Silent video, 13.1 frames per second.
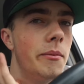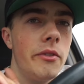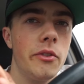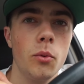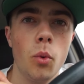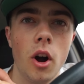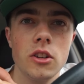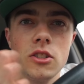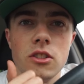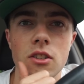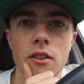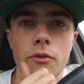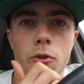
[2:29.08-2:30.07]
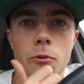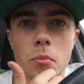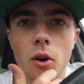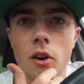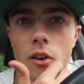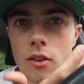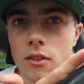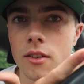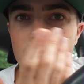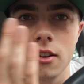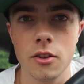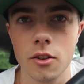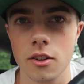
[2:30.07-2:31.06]
If you watch football,
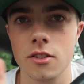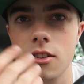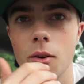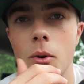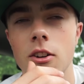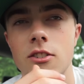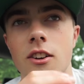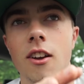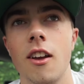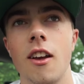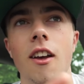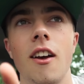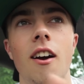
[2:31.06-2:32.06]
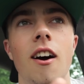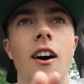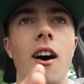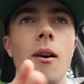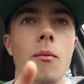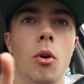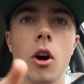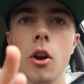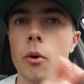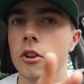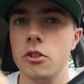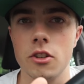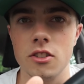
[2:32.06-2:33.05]
then you can stay watching.
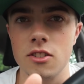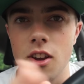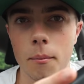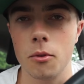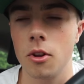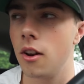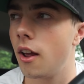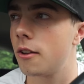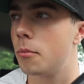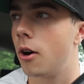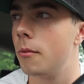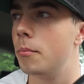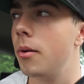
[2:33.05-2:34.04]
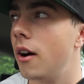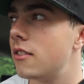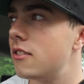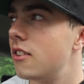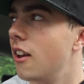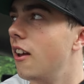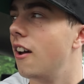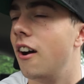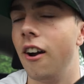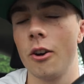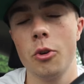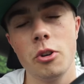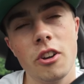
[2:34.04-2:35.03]
Otherwise, you can skip to the next part. But
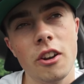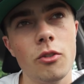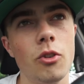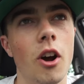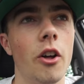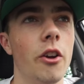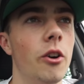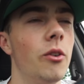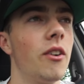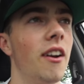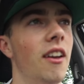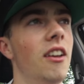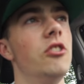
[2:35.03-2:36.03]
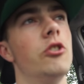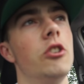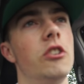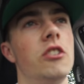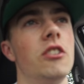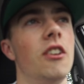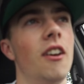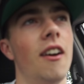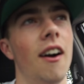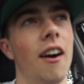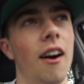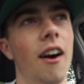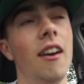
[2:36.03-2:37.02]
Cristiano Ronaldo got injured.
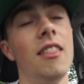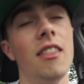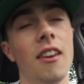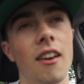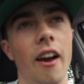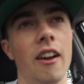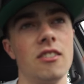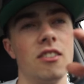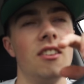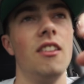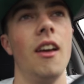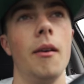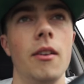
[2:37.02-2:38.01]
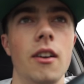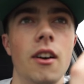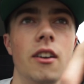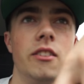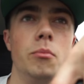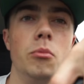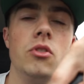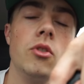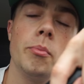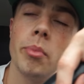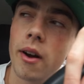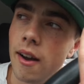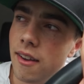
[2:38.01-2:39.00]
I think actually that Dimitri
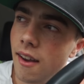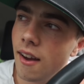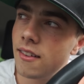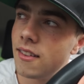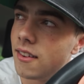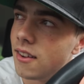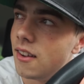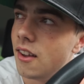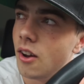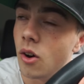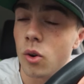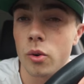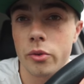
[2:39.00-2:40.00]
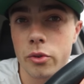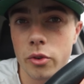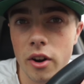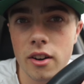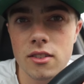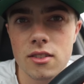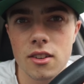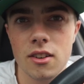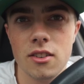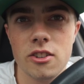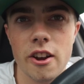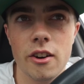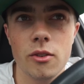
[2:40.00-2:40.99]
Payet or France
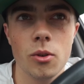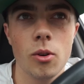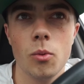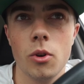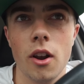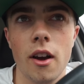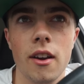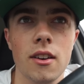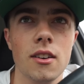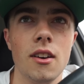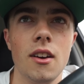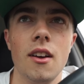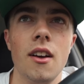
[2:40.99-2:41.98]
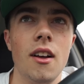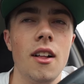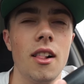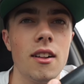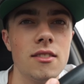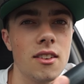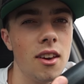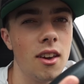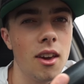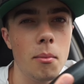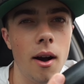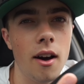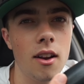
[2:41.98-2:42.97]
in general were like, let's kick
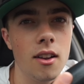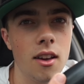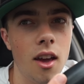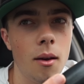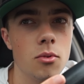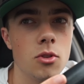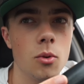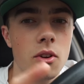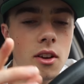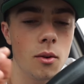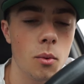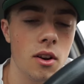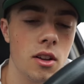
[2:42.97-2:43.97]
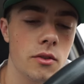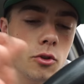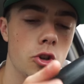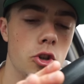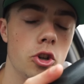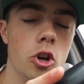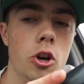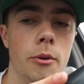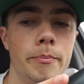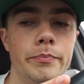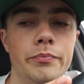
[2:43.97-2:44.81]
him out of the game so we can win this for sure.